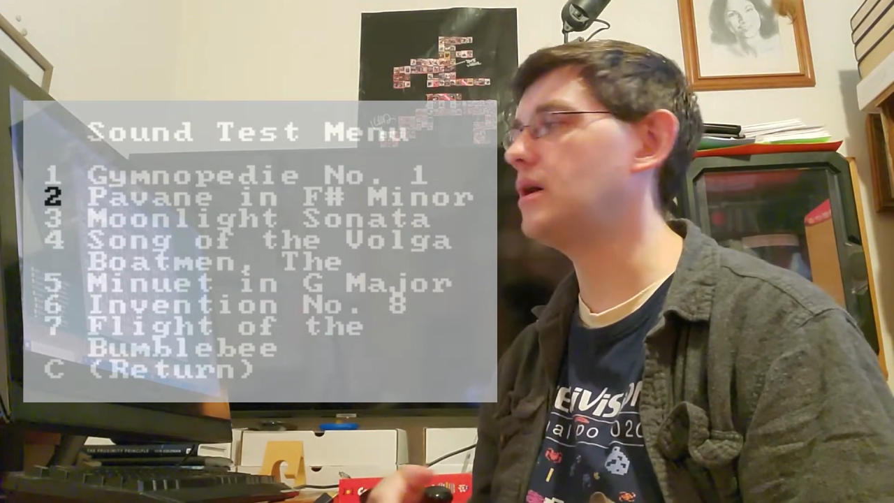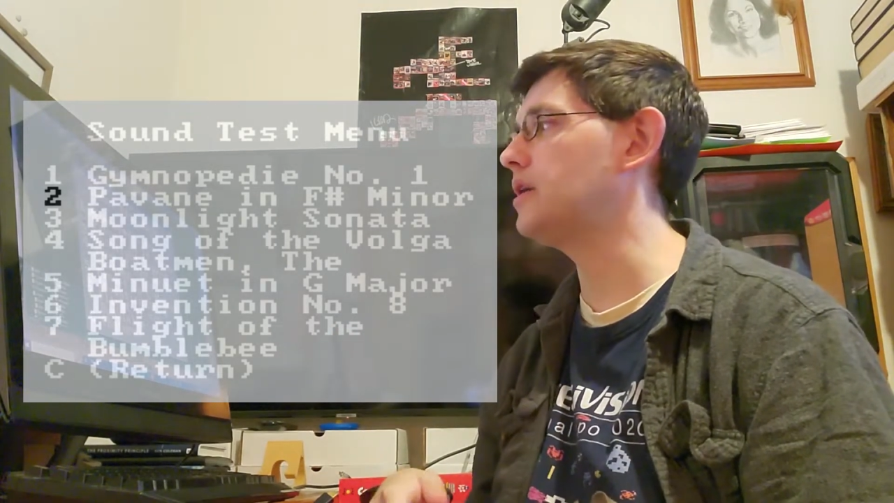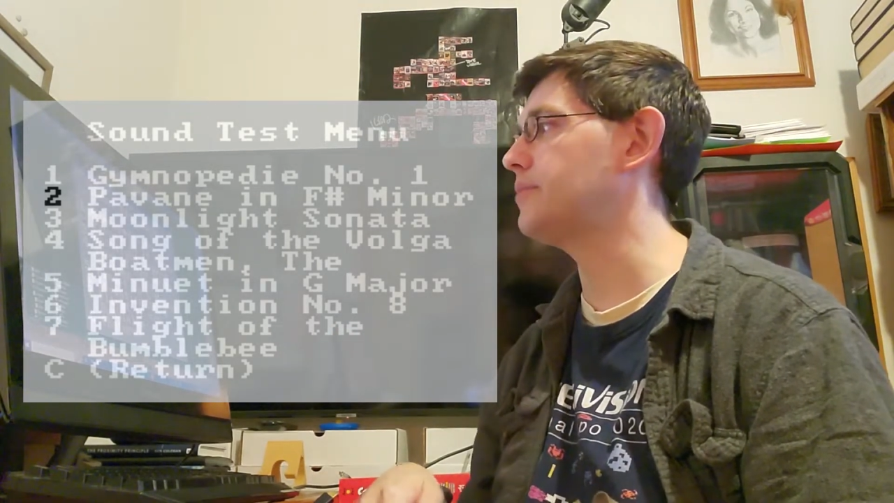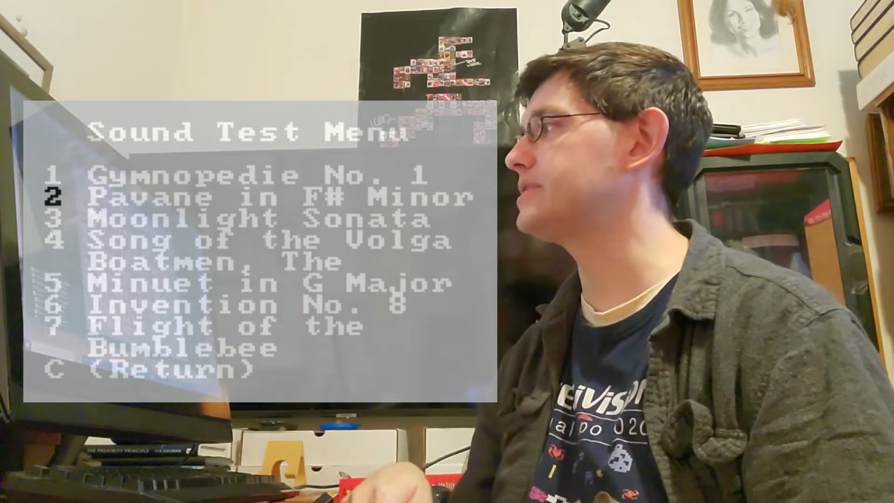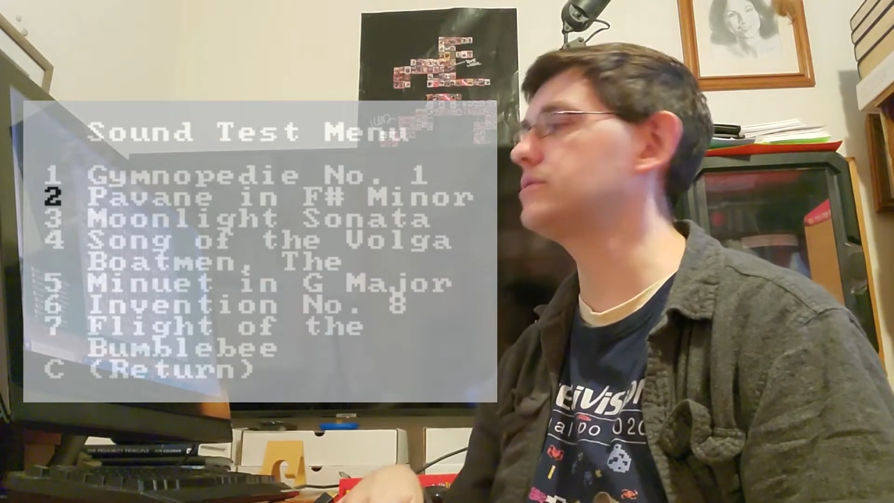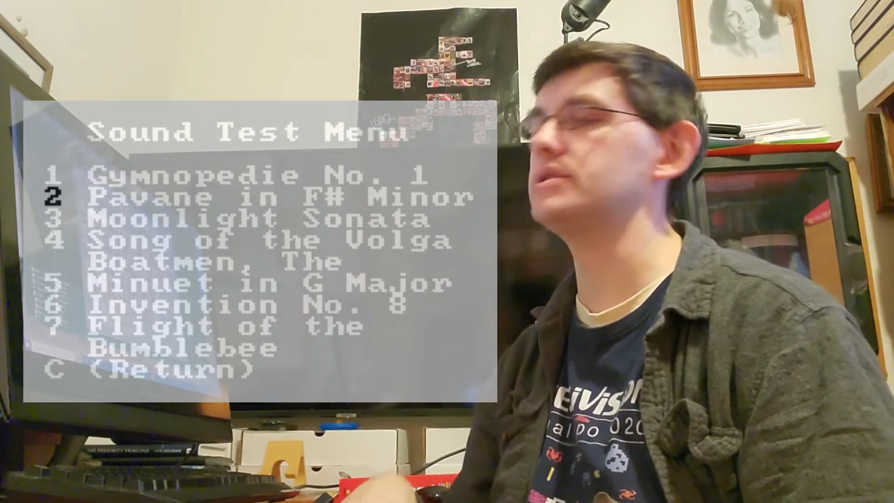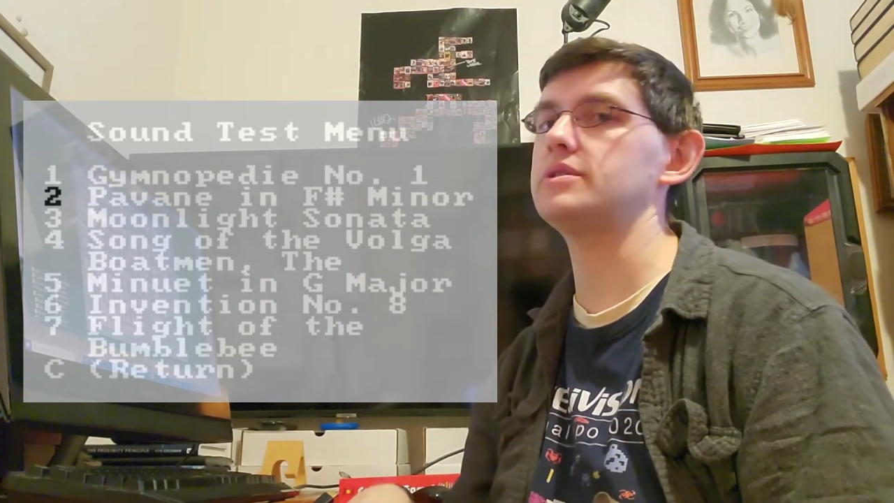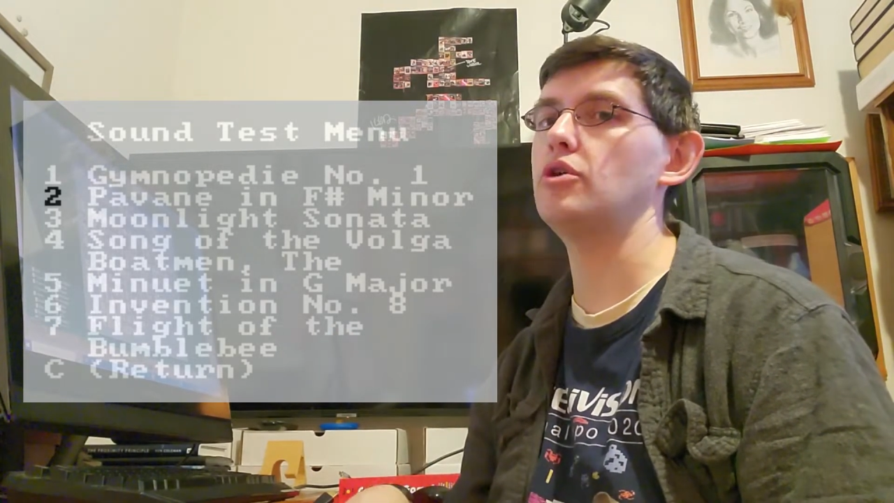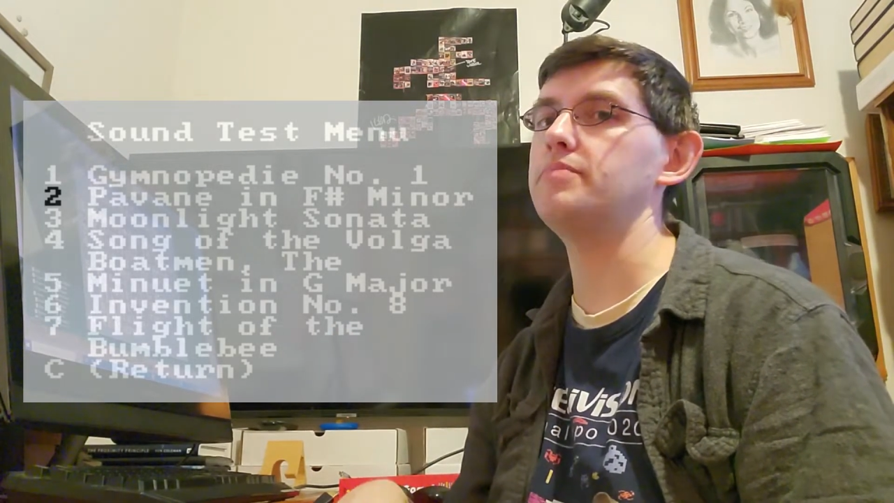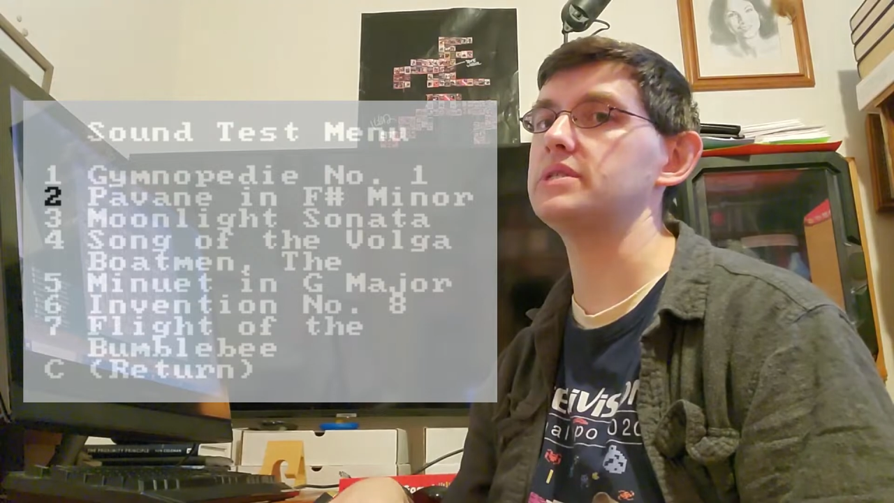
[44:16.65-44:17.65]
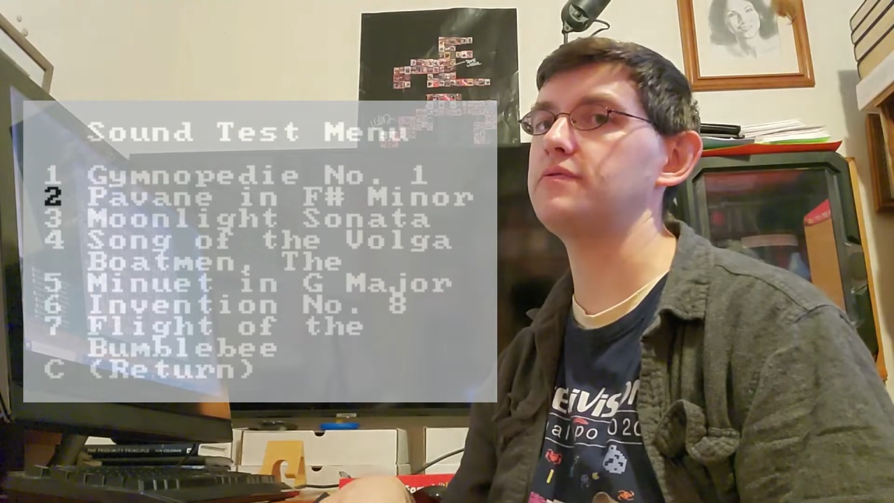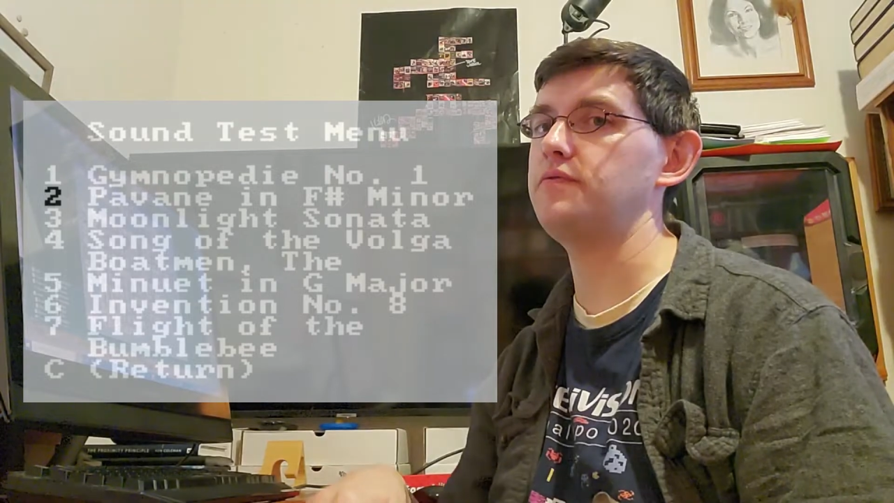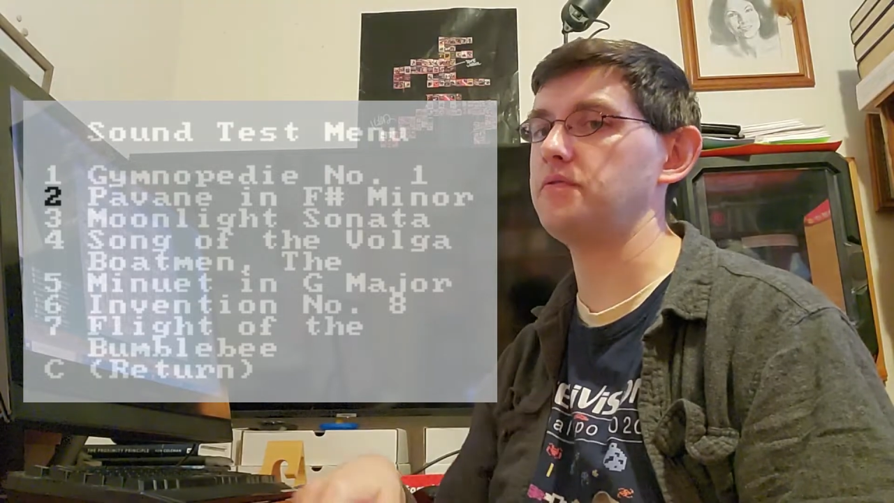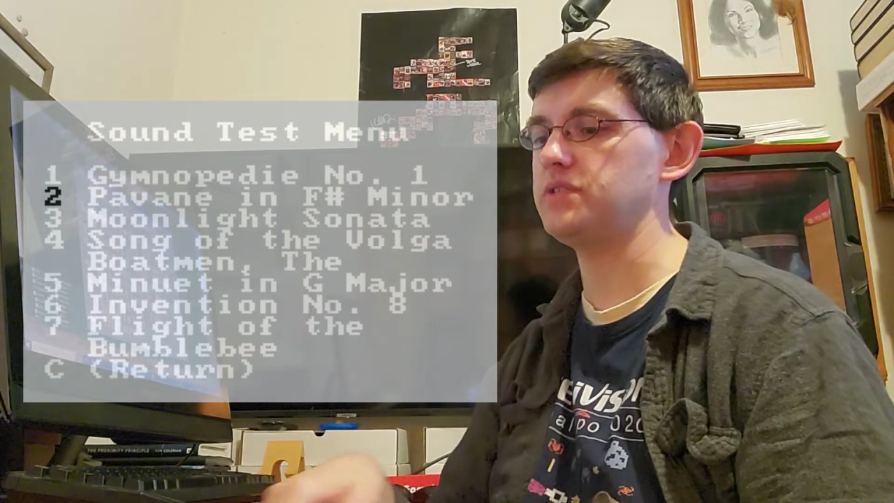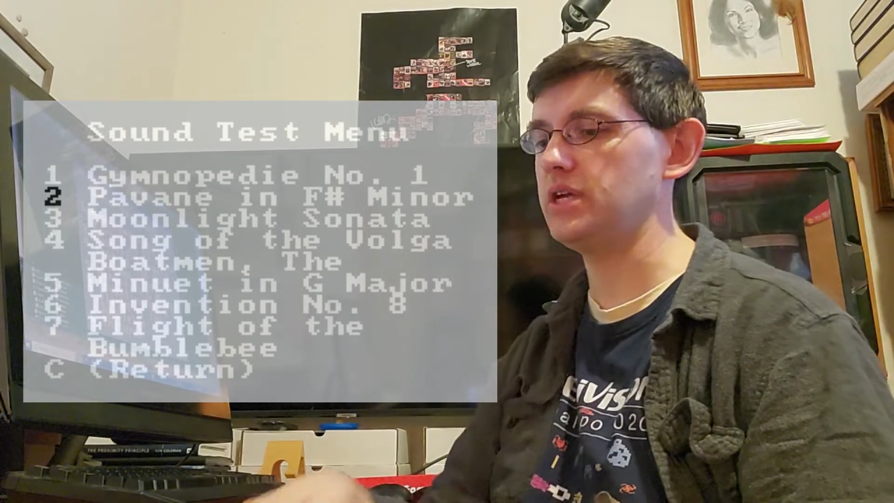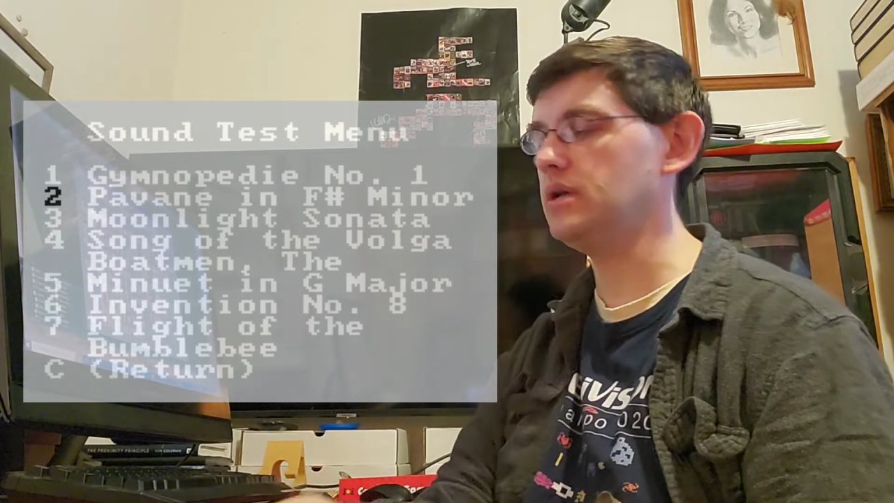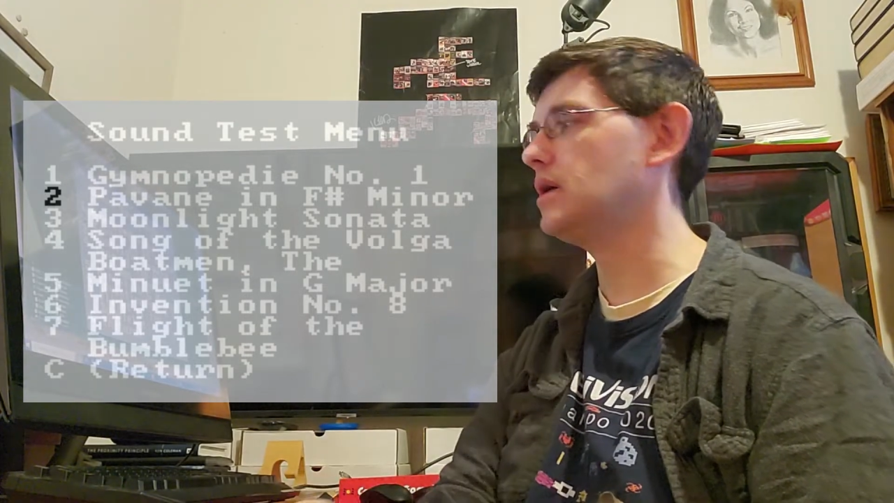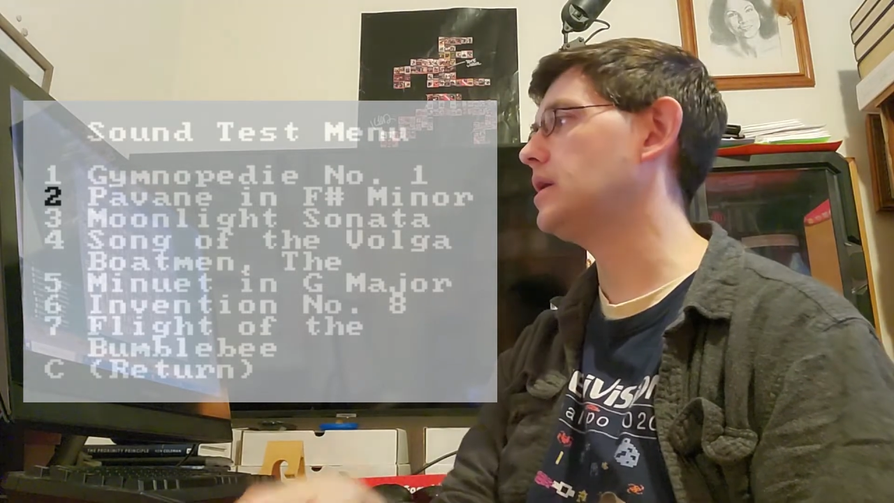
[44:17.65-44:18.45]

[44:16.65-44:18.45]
otherwise known as Opus 50,